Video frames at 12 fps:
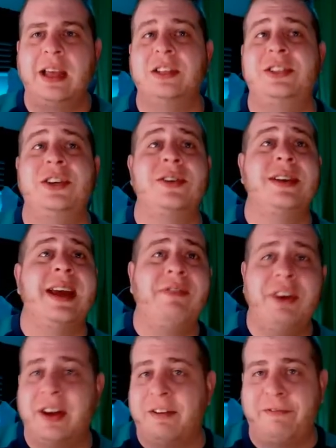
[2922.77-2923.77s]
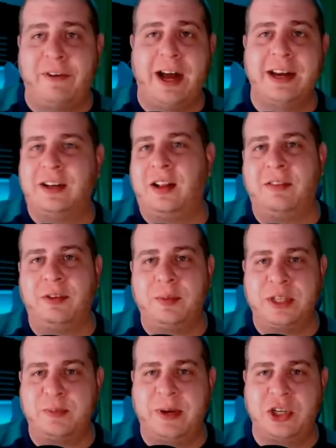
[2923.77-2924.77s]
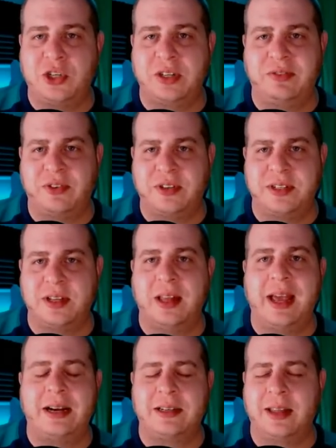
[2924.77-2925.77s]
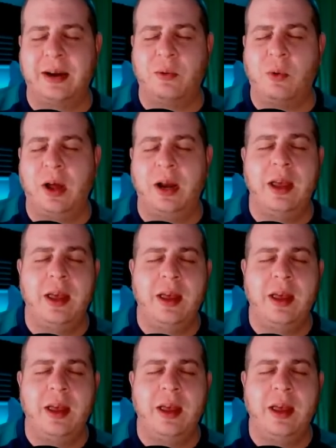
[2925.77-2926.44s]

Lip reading: because you're never going to find all of them, especially for Select, like what,